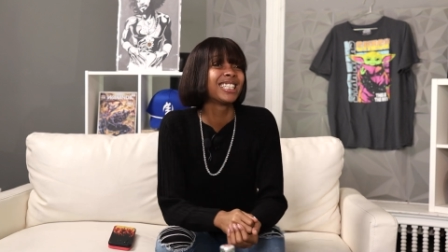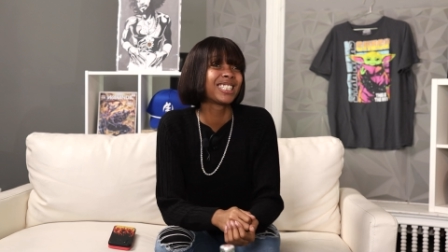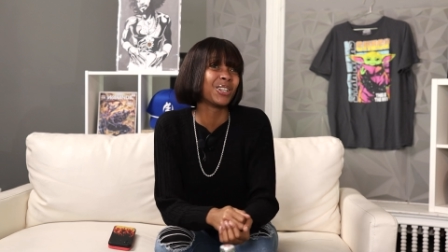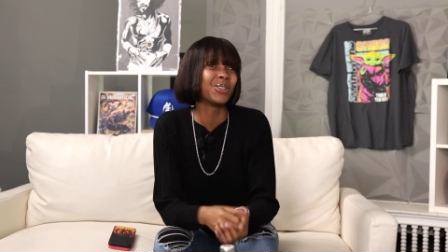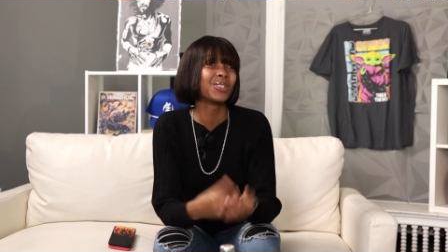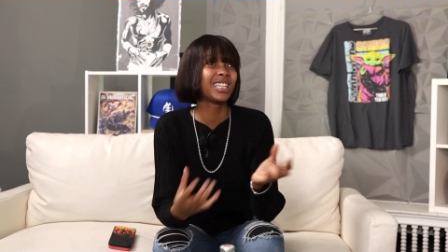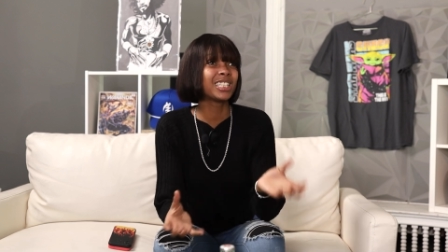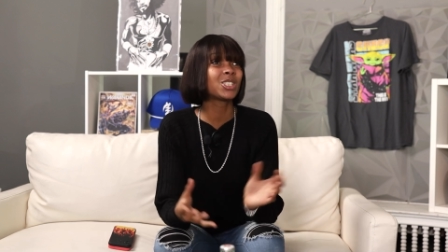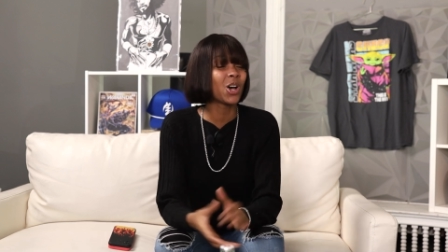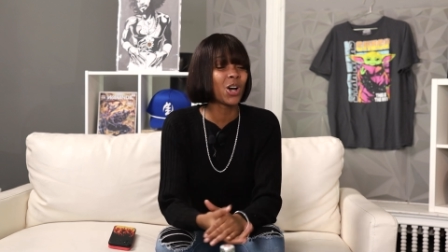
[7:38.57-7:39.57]
So
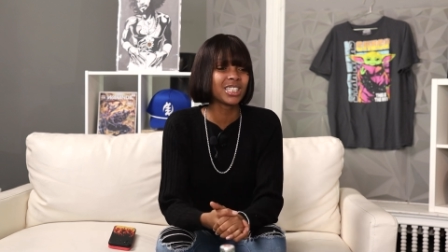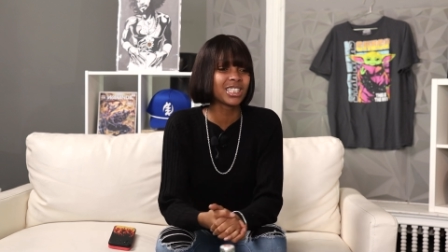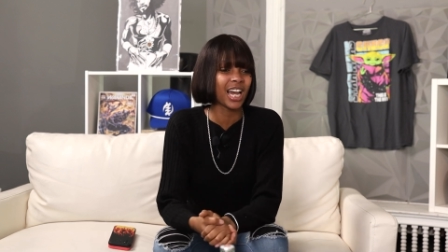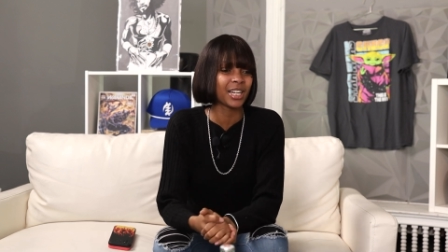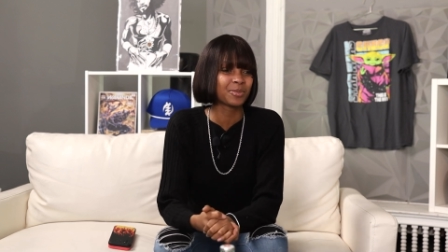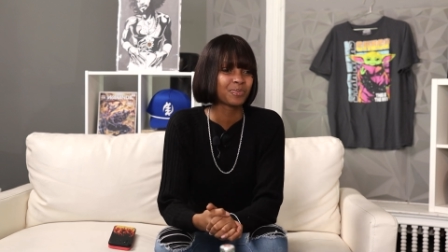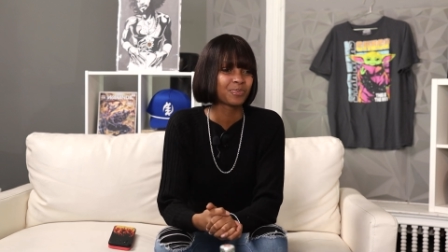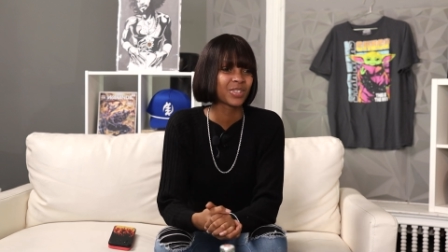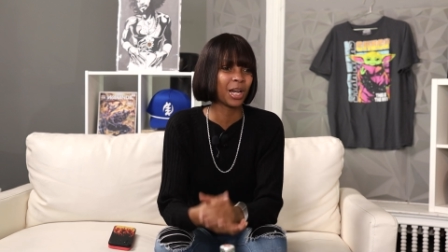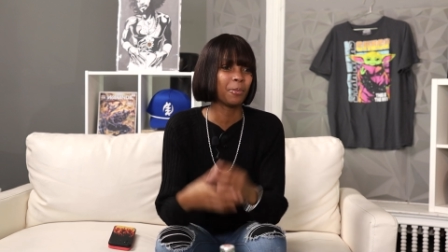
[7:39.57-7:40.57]
this song is like
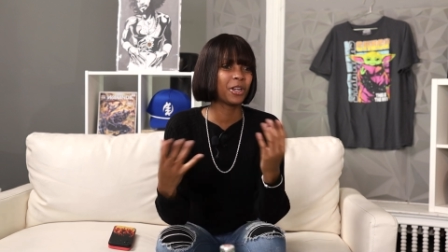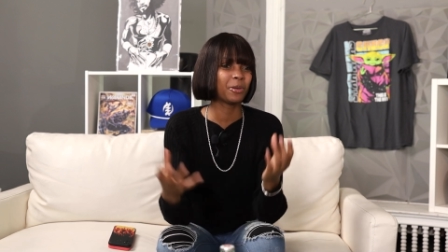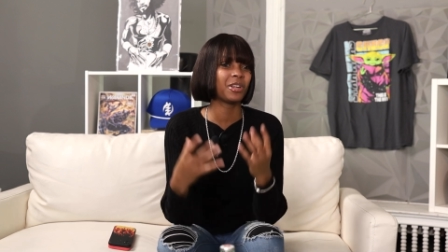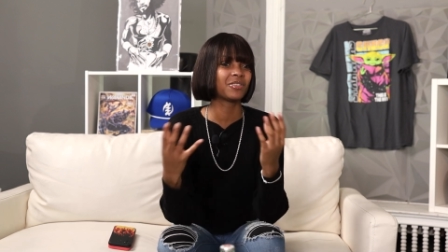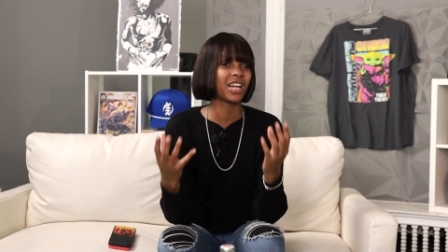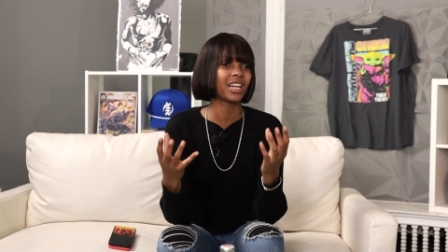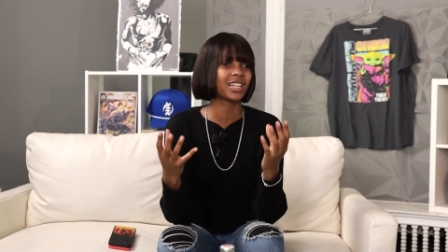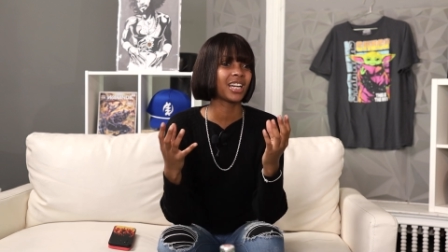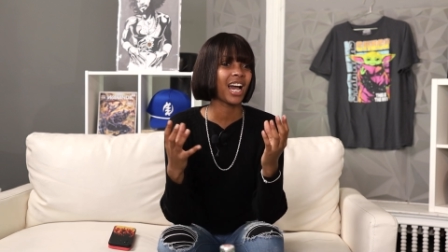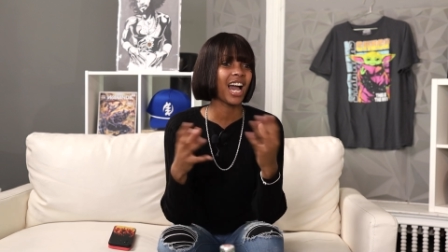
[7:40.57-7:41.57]
the epitome of like
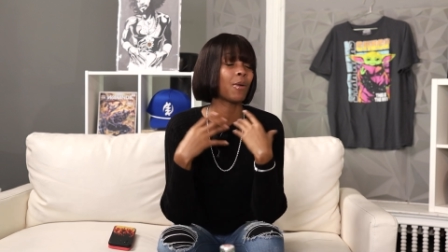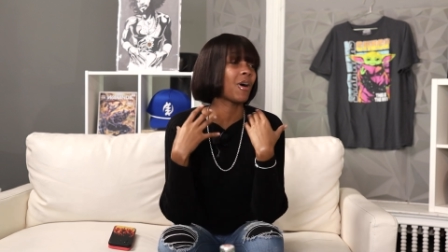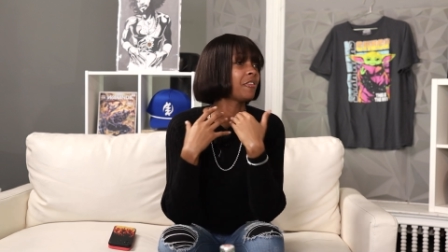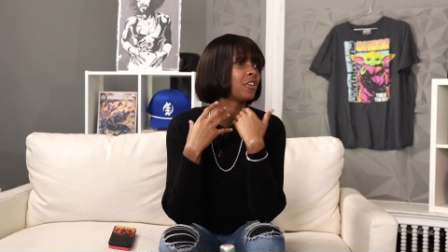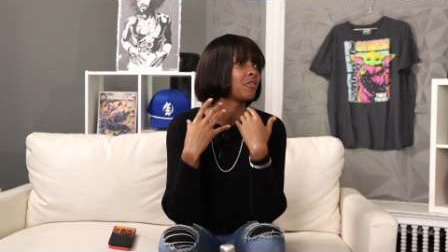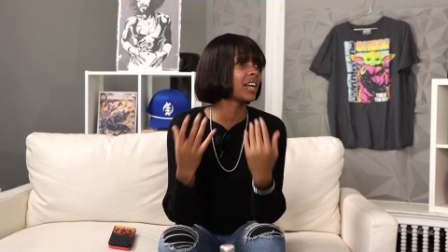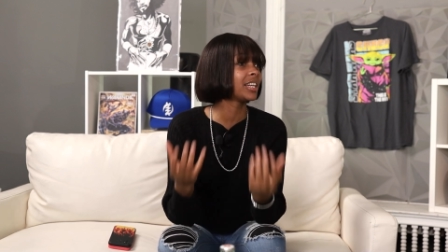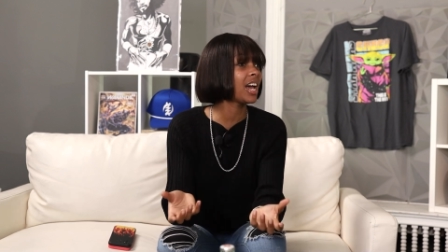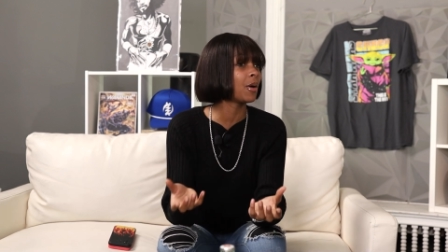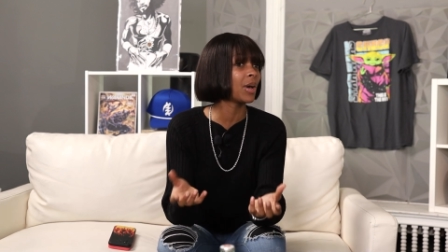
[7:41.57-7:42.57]
how I feel right
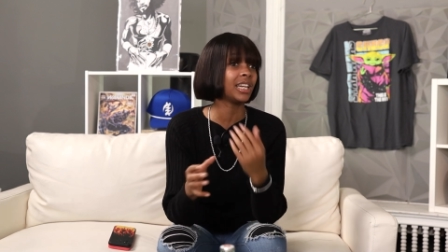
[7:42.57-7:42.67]
now.